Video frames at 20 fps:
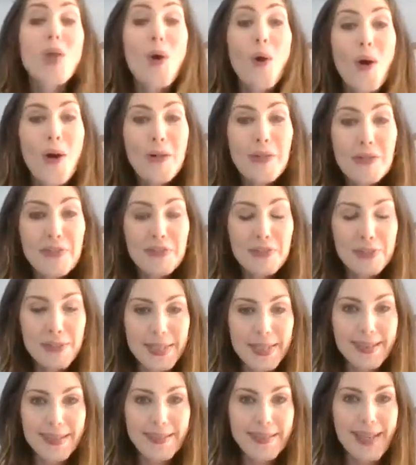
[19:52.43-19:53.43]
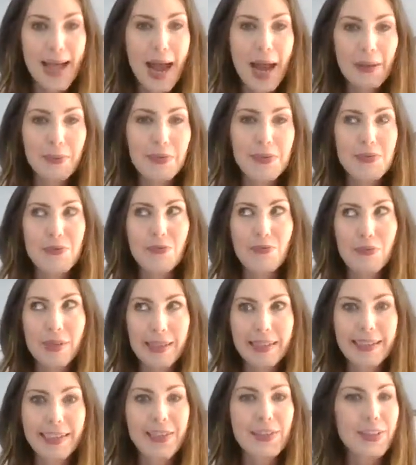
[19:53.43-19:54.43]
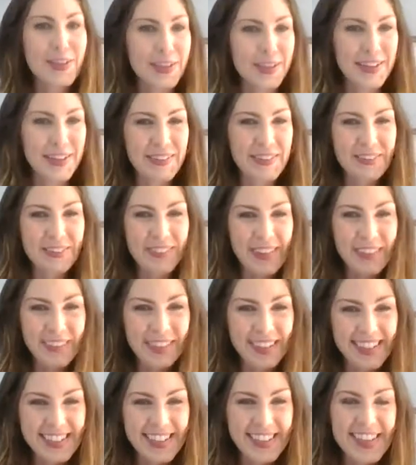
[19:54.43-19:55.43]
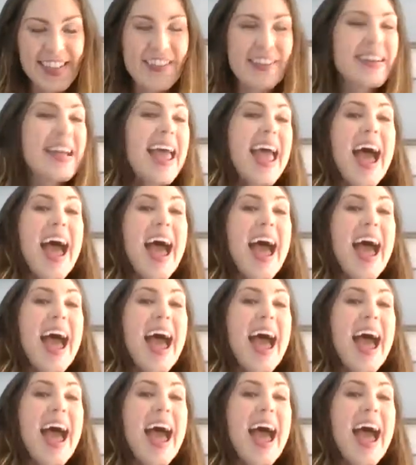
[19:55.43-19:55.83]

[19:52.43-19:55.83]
All of those things I was really looking forward to